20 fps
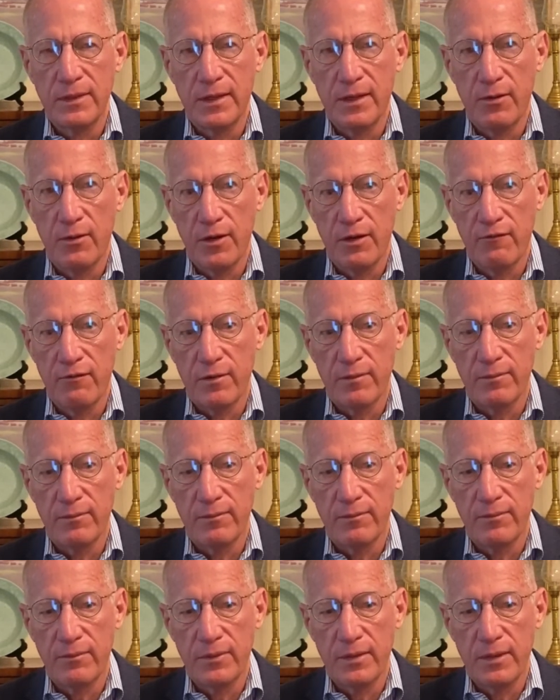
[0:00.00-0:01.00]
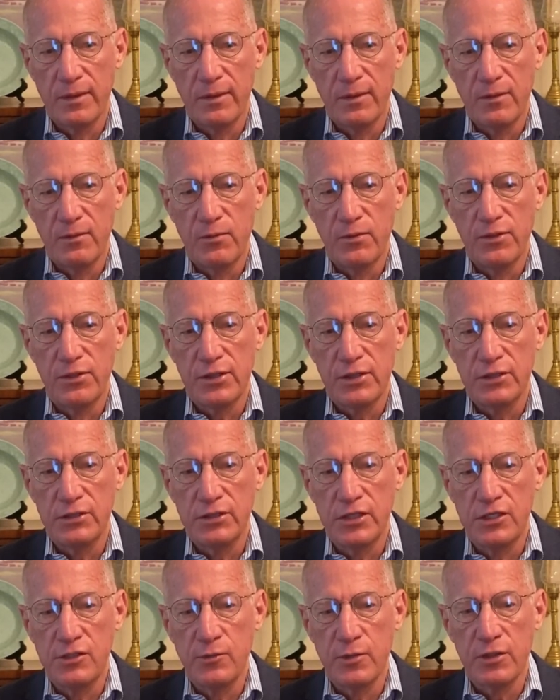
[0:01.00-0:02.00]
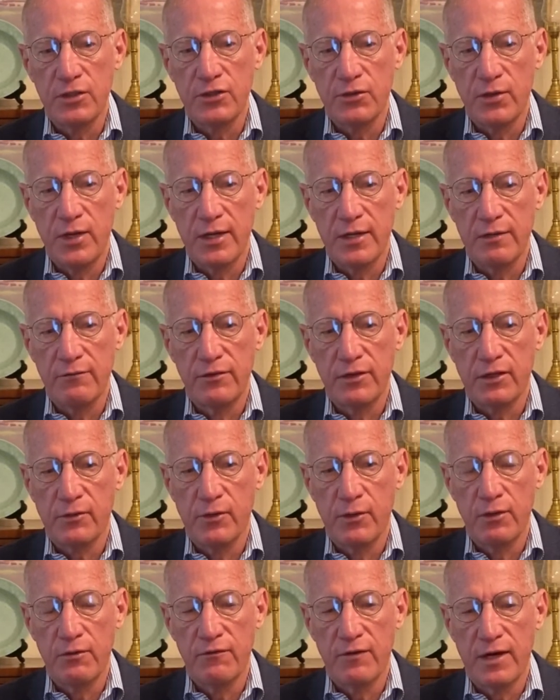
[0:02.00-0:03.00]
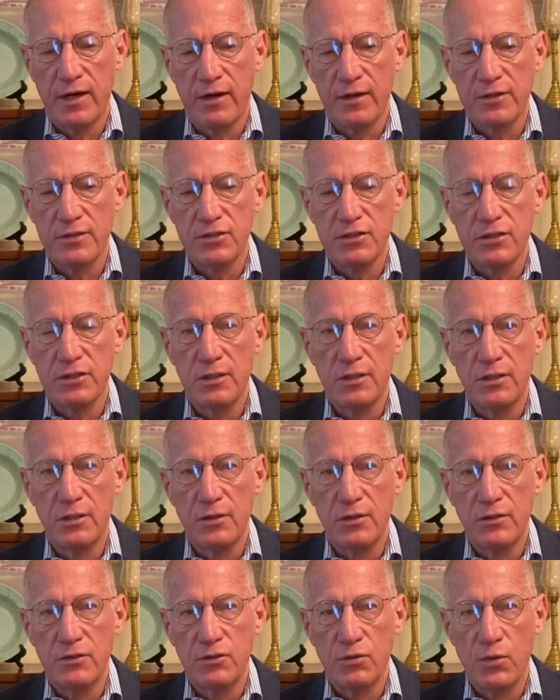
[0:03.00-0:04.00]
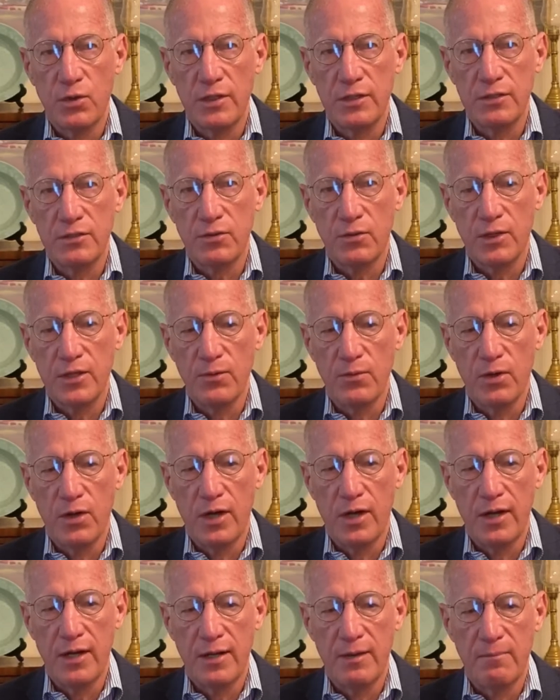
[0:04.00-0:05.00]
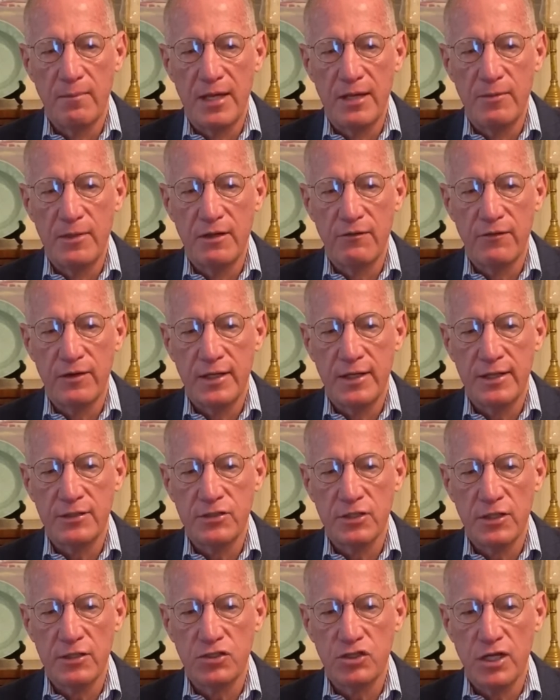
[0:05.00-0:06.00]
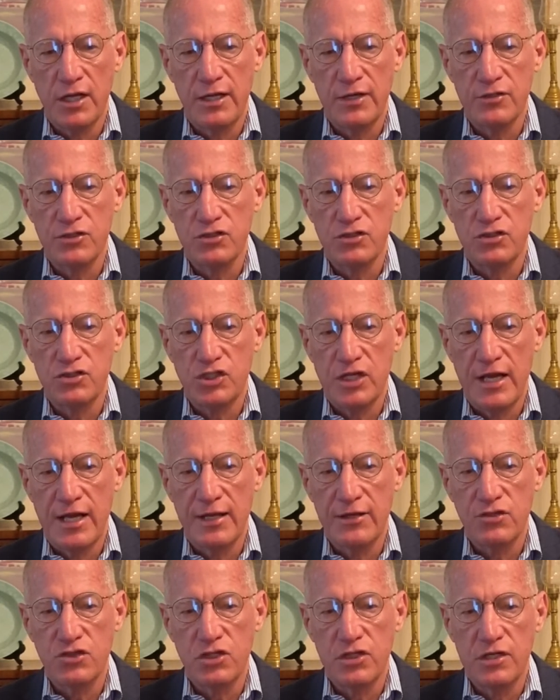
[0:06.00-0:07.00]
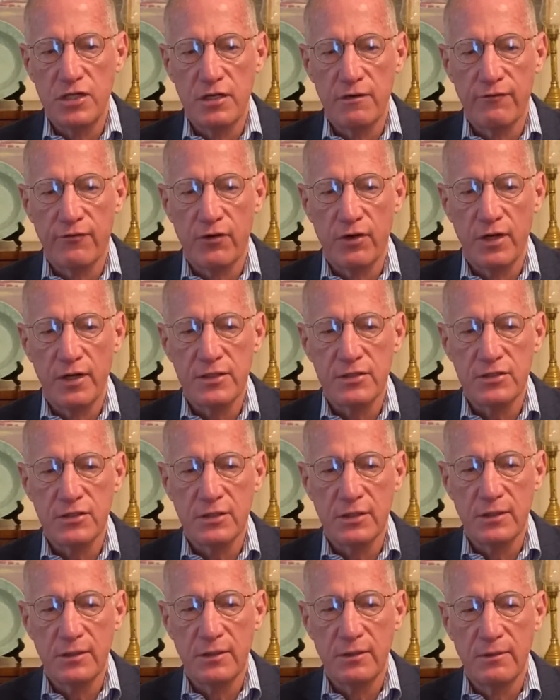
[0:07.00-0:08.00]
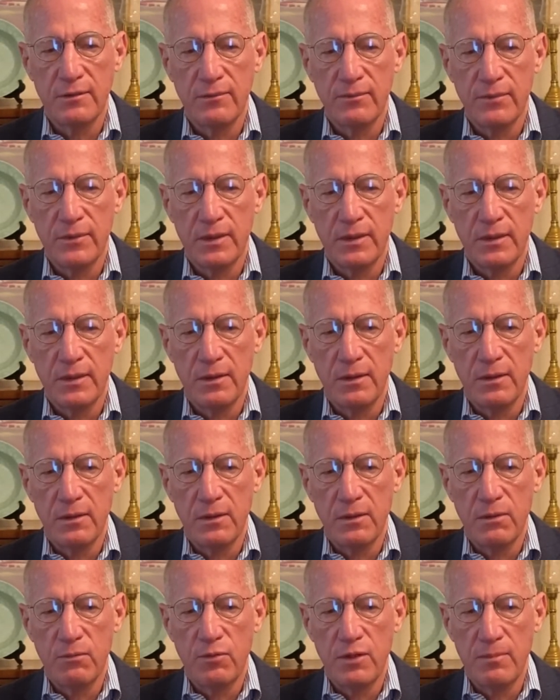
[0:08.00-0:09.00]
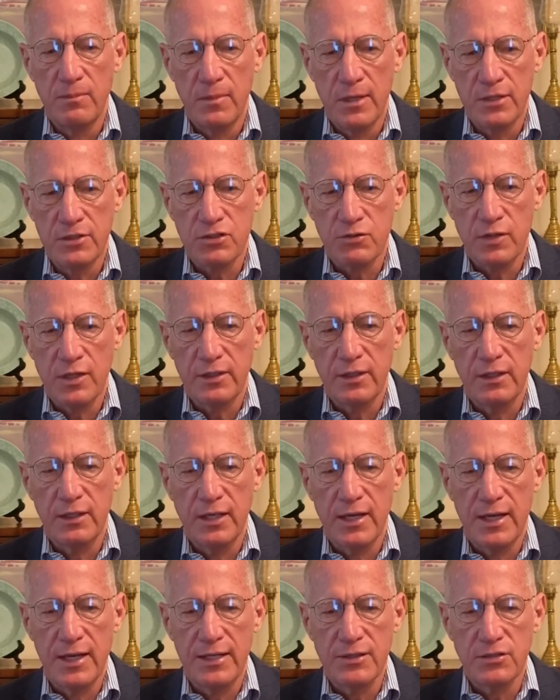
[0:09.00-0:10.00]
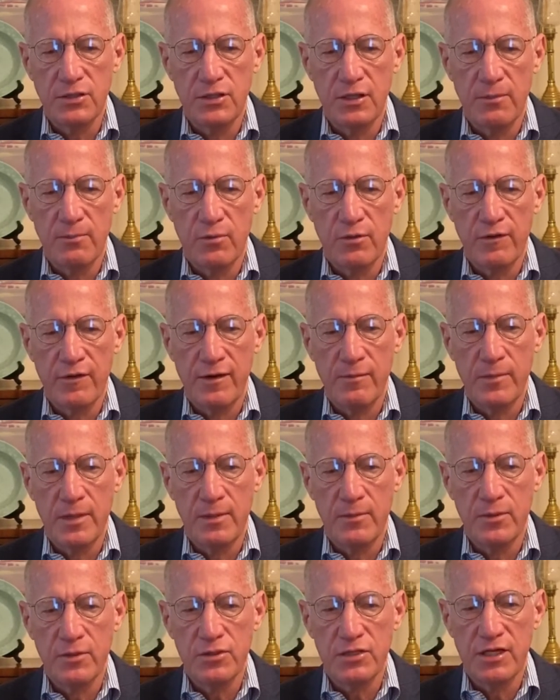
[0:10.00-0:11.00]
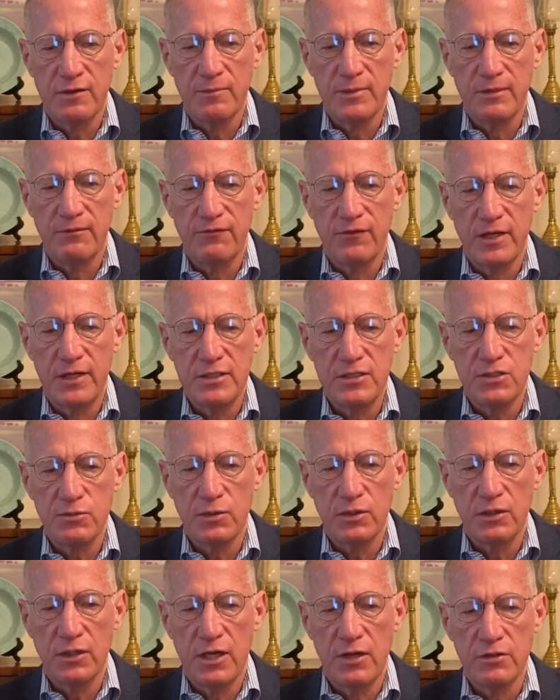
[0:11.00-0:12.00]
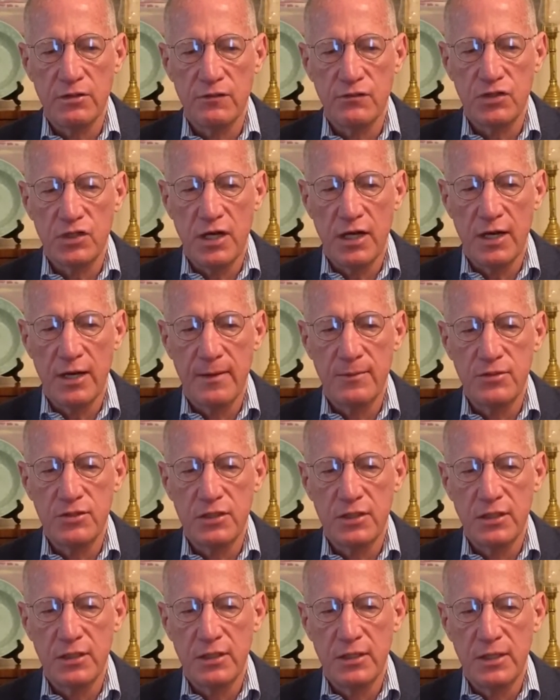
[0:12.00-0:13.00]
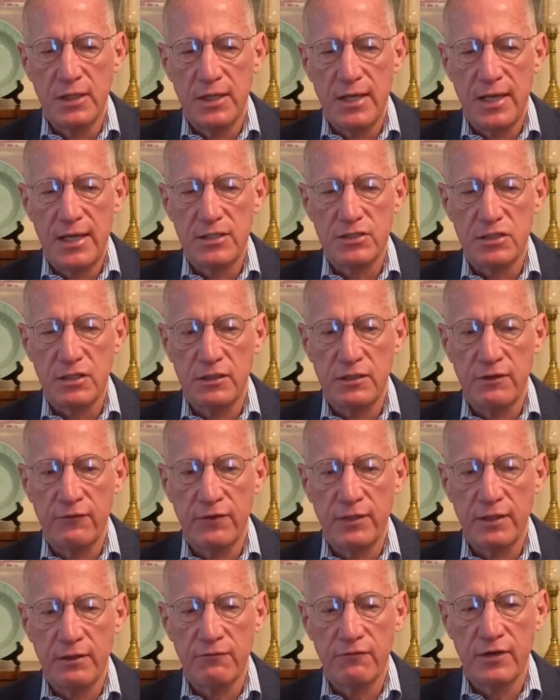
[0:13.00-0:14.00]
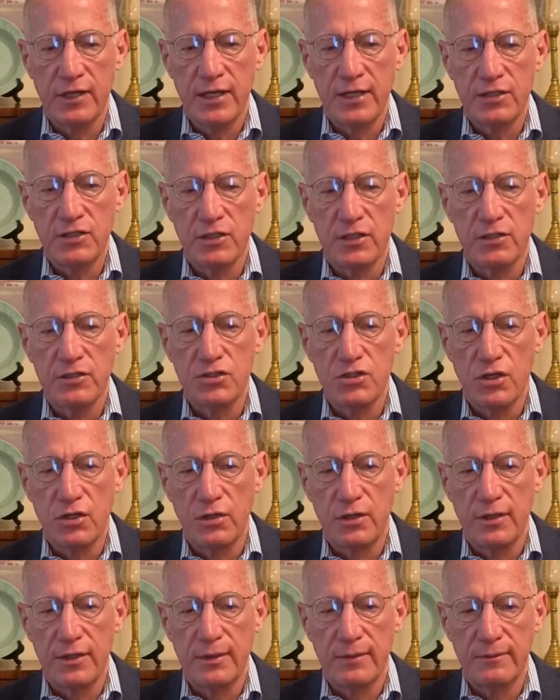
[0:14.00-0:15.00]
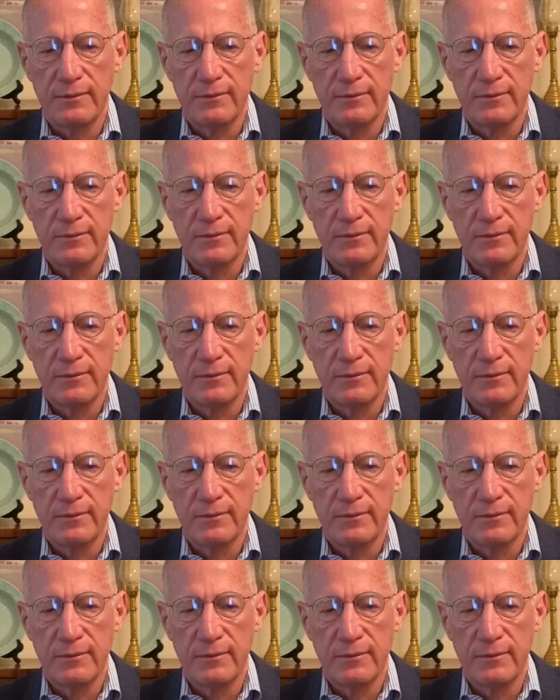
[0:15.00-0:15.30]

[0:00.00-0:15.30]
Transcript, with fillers: However, with the continuing threat of the coronavirus, 2021 may be a financially challenging year for us. We must recognize a number of our members have been faced with loss of jobs and significant financial uncertainty.